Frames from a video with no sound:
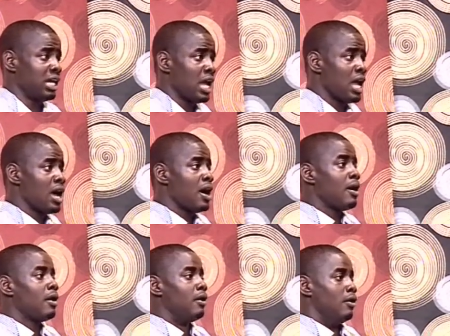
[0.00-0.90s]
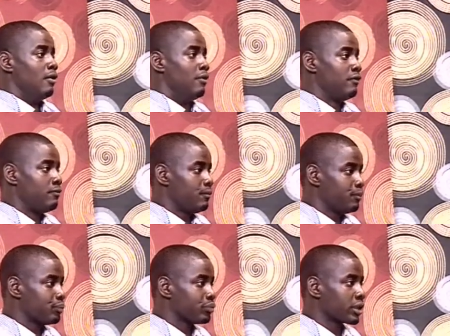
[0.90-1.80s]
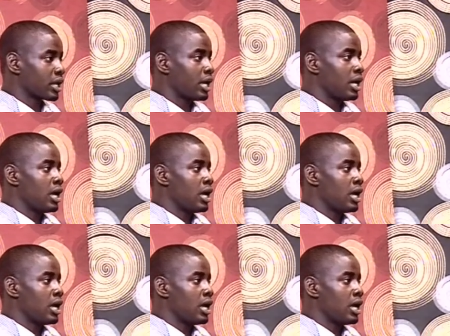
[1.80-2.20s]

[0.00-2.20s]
So you're saying you're saying beads are not expensive?